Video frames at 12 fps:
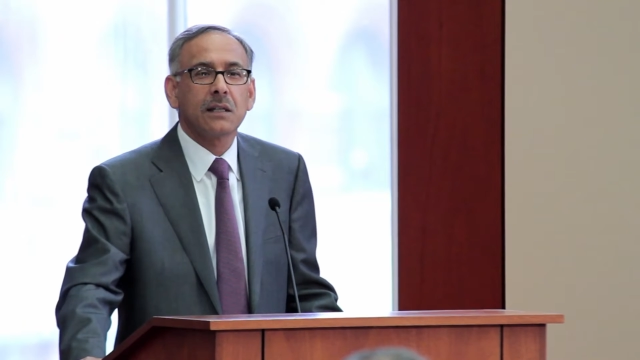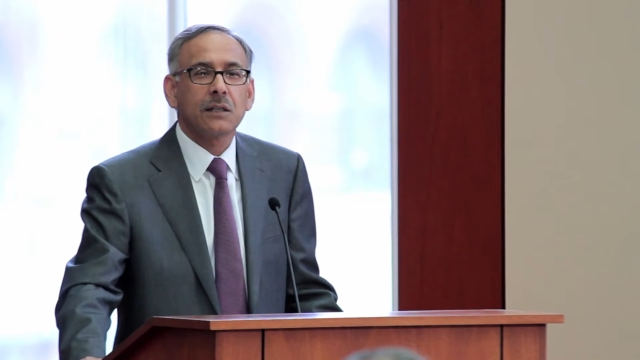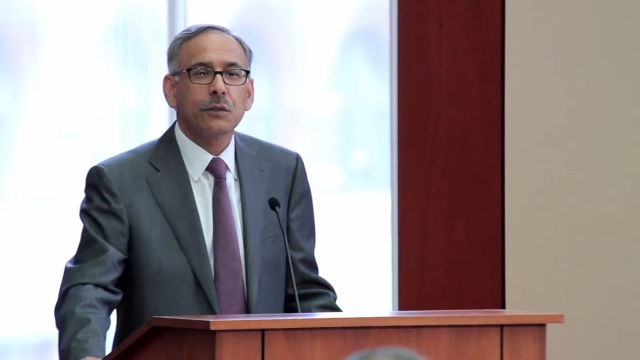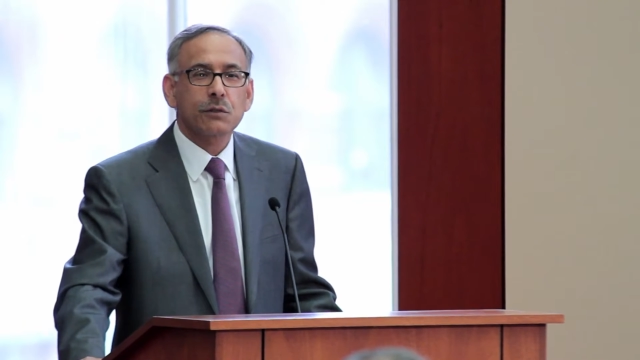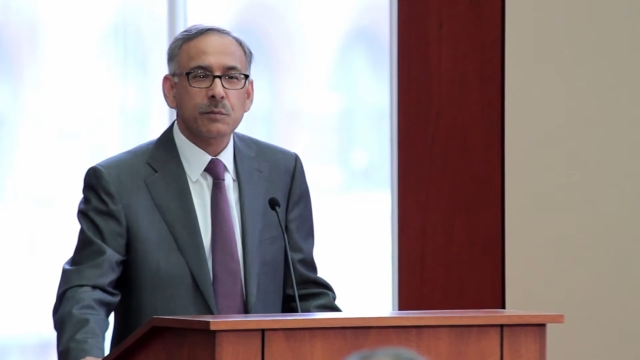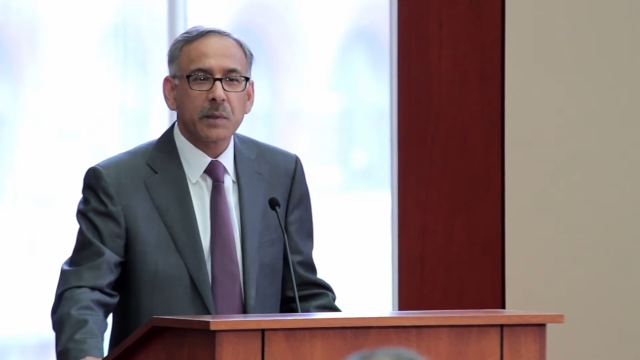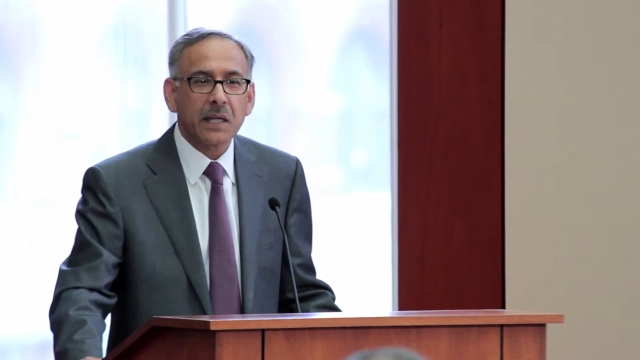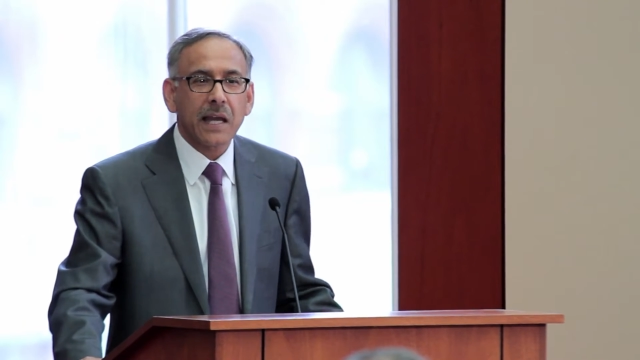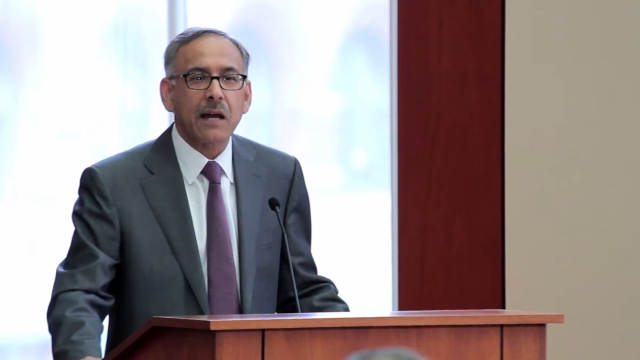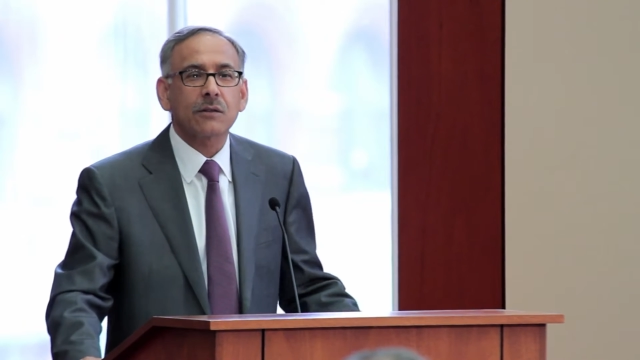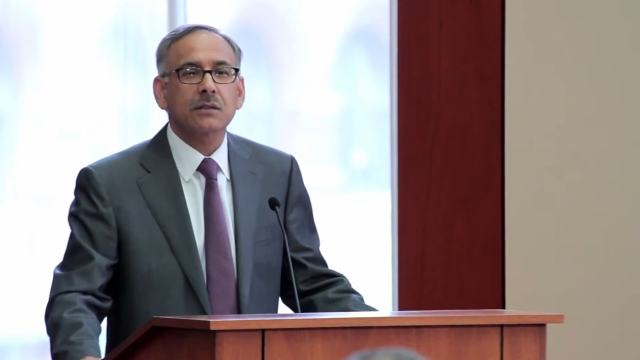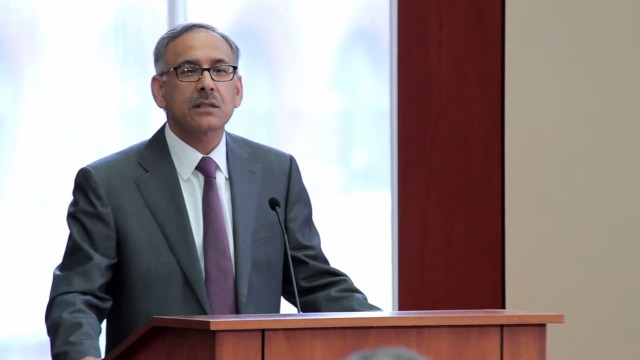you speak
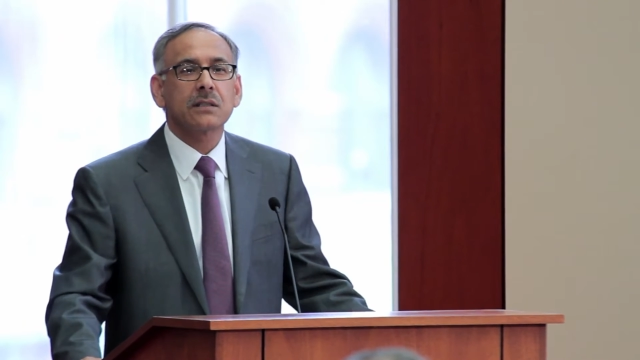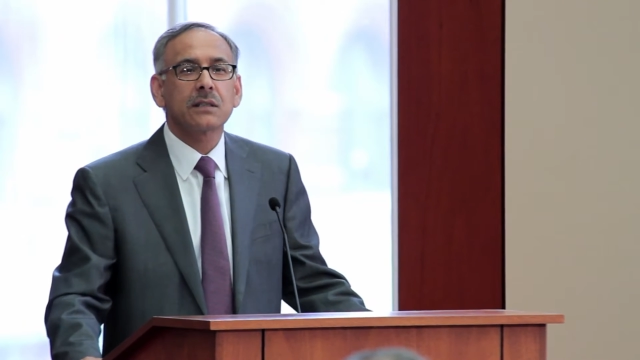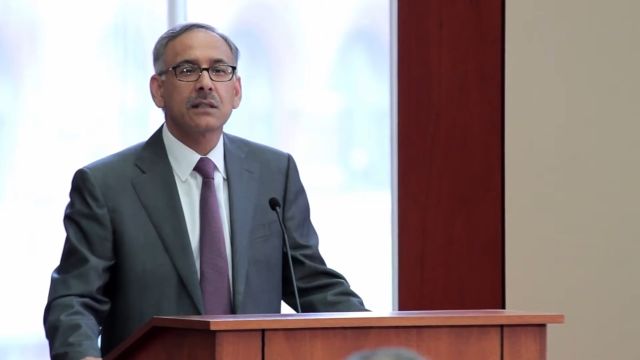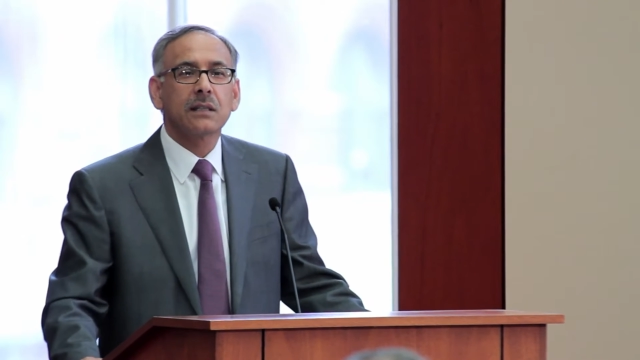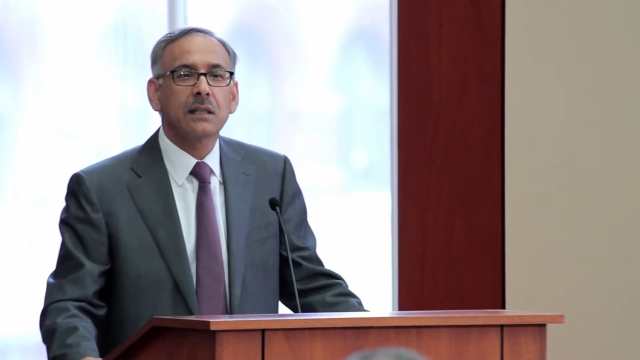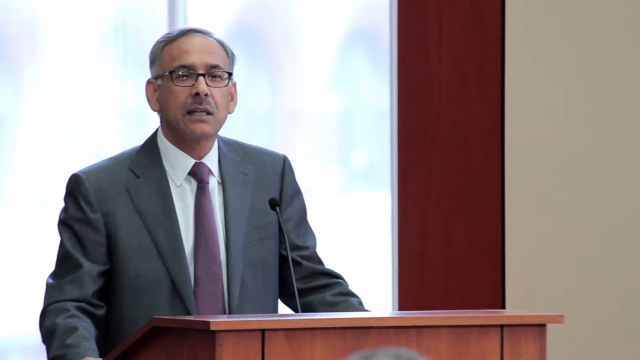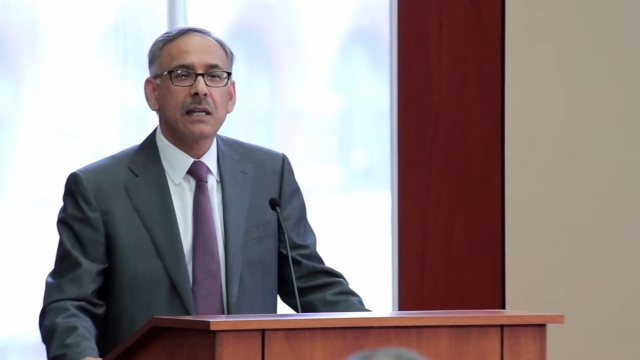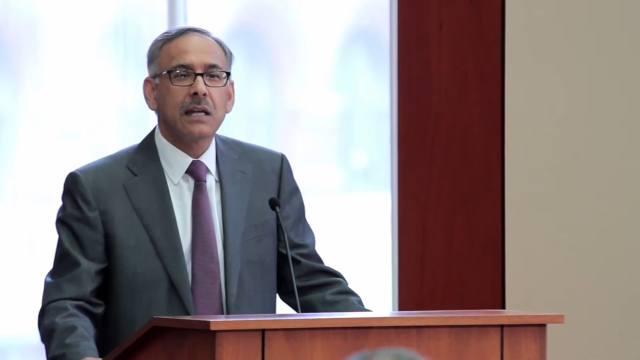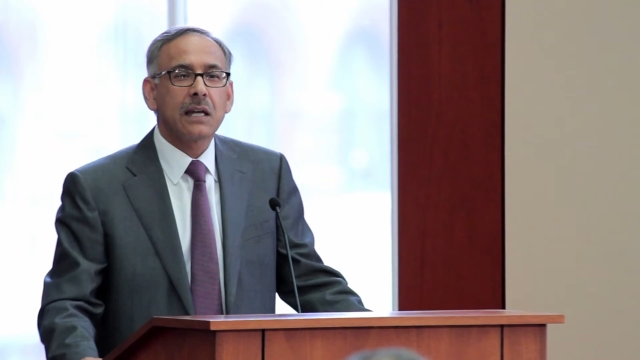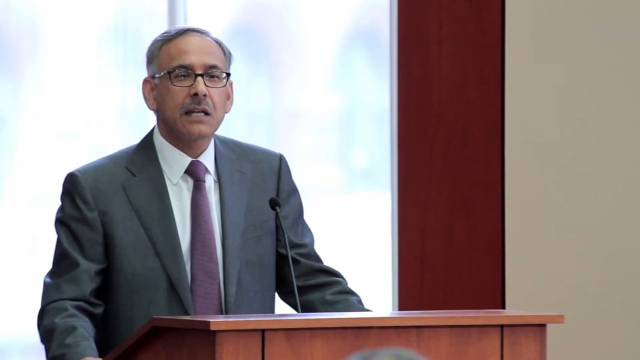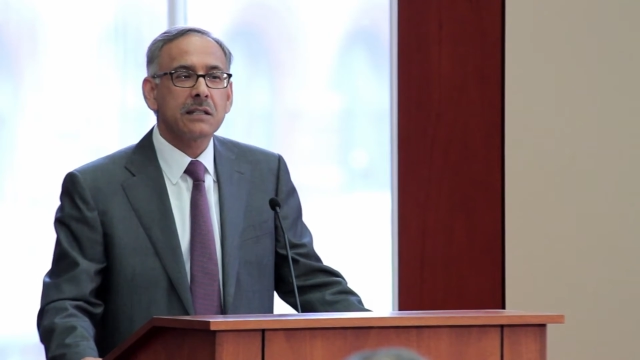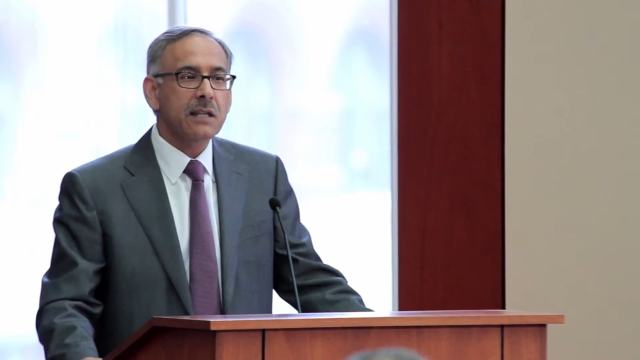out.
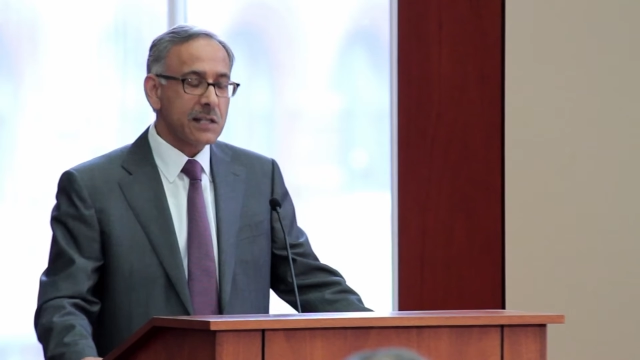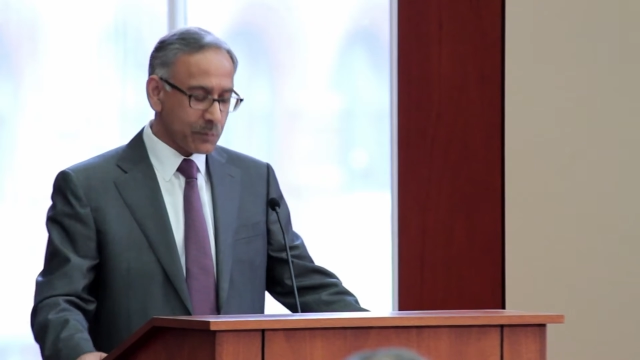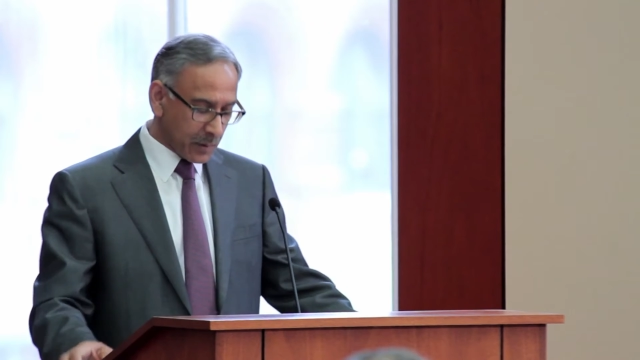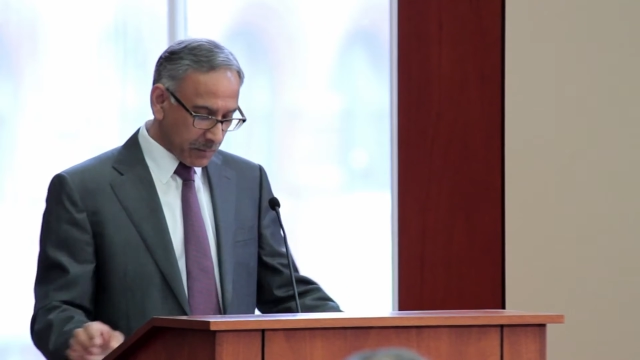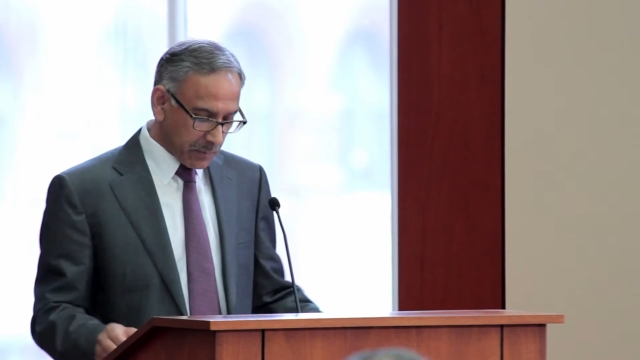And desperate